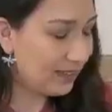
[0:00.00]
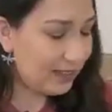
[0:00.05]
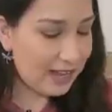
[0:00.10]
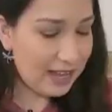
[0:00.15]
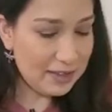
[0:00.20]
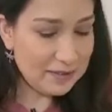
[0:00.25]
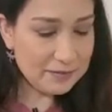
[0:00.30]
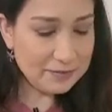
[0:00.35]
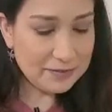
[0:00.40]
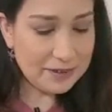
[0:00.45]

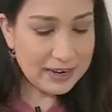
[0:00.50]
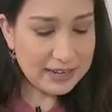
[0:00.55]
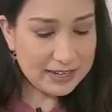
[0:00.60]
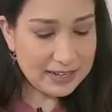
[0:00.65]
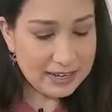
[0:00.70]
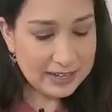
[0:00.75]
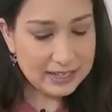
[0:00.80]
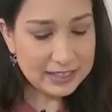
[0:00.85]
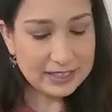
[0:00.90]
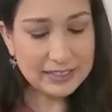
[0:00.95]
And
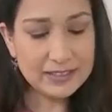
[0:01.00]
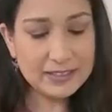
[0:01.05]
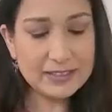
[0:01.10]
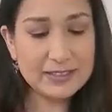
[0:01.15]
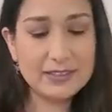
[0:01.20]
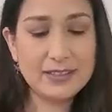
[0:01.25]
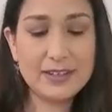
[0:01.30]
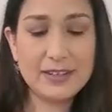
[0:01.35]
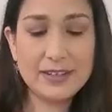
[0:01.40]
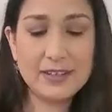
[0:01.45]
finally,
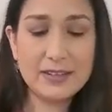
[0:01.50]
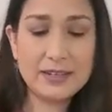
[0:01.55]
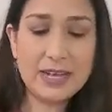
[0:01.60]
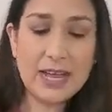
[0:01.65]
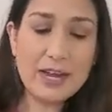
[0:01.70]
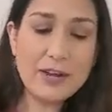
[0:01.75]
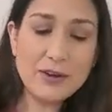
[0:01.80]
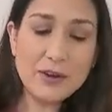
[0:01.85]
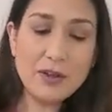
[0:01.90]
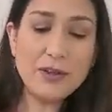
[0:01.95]
this uh,
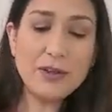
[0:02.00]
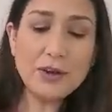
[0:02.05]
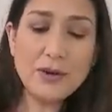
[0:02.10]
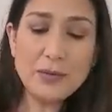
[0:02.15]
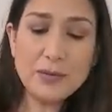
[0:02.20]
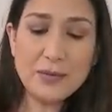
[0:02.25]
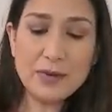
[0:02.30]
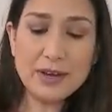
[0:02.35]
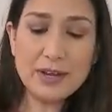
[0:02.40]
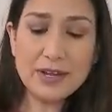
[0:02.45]
another
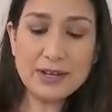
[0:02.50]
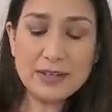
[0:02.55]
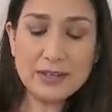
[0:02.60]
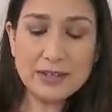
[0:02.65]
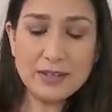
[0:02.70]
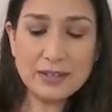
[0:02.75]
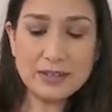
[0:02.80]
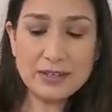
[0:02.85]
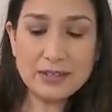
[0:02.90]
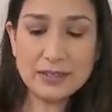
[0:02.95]
one,
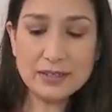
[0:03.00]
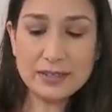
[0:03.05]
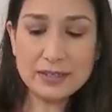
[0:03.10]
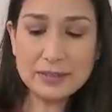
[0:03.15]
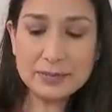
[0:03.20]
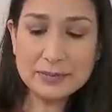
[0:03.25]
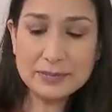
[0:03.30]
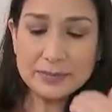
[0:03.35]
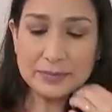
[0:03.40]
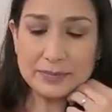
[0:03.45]

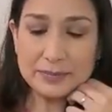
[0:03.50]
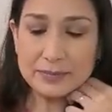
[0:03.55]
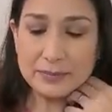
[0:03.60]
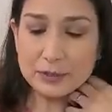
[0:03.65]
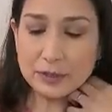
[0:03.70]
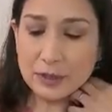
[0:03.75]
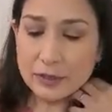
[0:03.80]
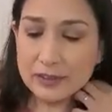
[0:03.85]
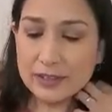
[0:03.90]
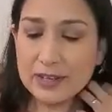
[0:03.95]
uh,
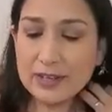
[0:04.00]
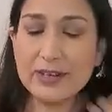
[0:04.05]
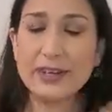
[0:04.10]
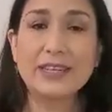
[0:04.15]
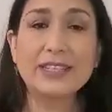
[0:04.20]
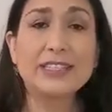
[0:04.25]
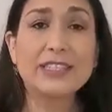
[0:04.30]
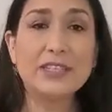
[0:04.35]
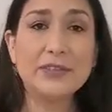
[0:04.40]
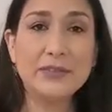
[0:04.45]
Toddler
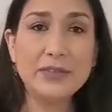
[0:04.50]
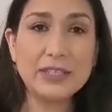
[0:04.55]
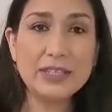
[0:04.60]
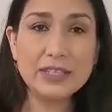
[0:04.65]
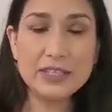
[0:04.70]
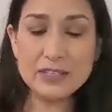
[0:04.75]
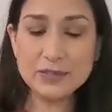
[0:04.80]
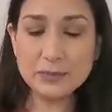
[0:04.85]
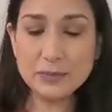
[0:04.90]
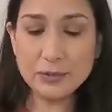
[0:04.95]

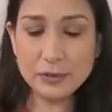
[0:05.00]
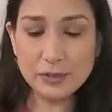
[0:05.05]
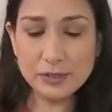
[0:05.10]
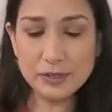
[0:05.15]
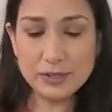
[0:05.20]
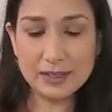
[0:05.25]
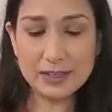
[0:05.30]
Activities book,